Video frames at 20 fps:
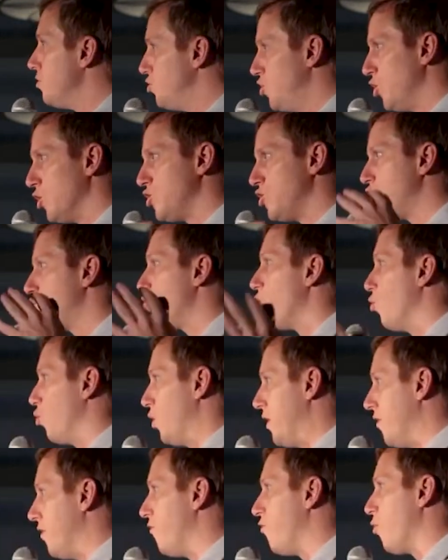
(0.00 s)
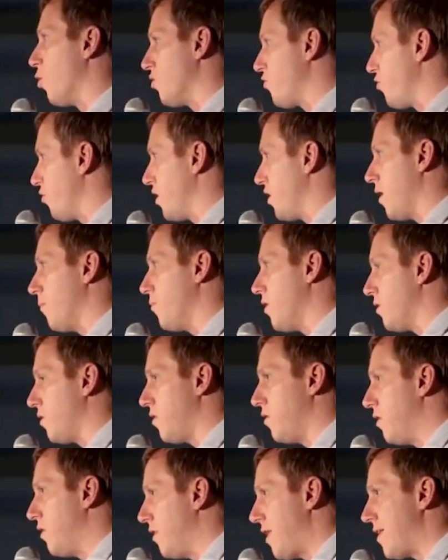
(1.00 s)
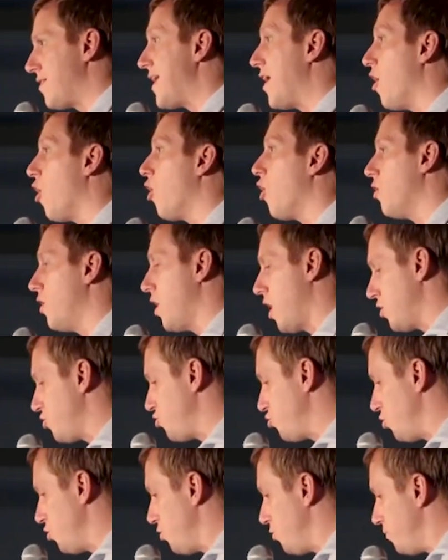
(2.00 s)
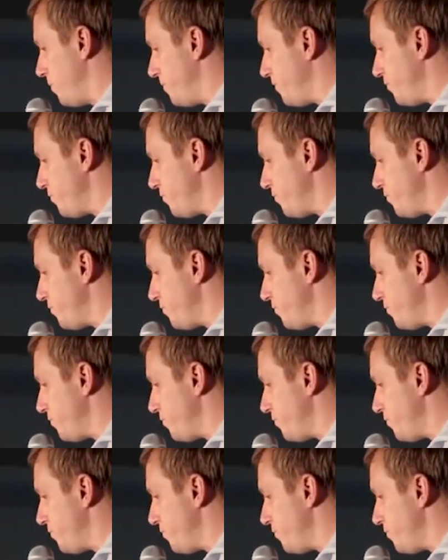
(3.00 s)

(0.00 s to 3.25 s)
just reinforce for them that they are not true.